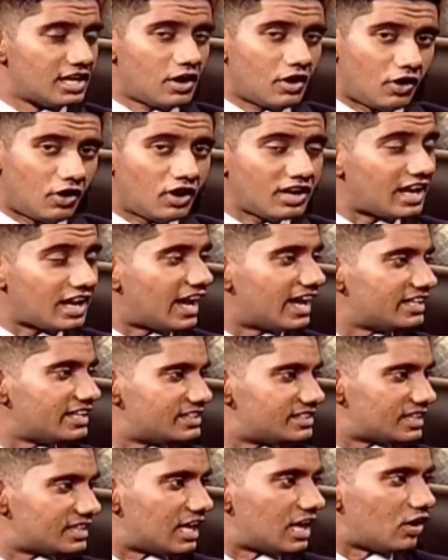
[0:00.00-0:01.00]
All
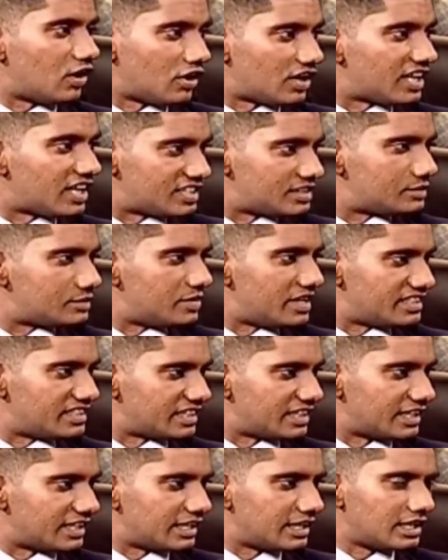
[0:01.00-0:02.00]
eyes are on us,
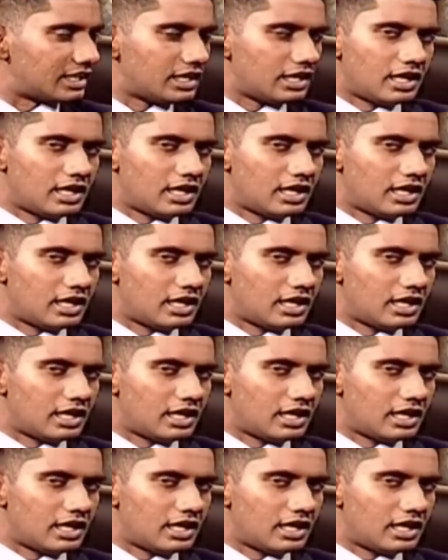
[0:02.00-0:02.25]
basically.